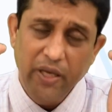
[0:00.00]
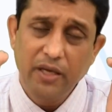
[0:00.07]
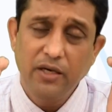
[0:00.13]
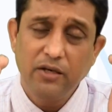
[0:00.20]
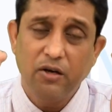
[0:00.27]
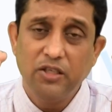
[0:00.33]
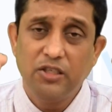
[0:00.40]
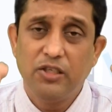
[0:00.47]

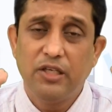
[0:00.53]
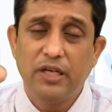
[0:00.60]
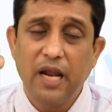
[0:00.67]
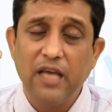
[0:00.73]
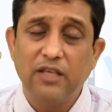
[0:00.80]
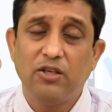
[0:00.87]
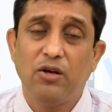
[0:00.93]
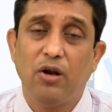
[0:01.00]

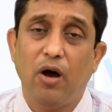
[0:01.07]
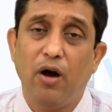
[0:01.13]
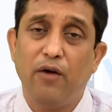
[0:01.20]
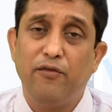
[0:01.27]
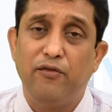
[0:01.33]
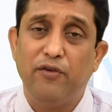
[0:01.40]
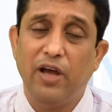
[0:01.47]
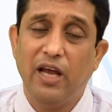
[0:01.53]
consideration
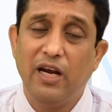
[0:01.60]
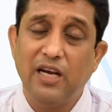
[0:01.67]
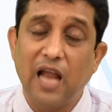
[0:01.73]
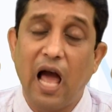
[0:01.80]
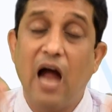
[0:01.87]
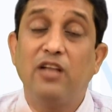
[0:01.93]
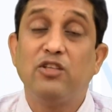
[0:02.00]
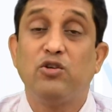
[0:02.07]
of a
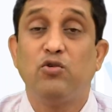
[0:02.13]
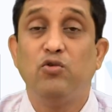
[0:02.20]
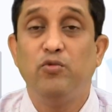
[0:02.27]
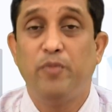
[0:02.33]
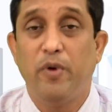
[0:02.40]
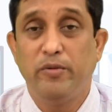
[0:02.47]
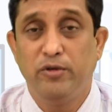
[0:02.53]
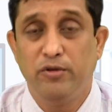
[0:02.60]
large
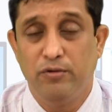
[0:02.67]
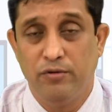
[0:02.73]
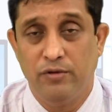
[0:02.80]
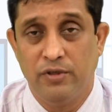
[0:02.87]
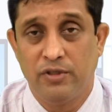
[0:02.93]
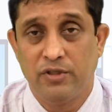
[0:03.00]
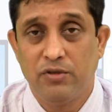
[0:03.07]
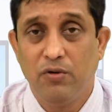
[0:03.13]
group of
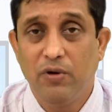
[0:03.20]
students.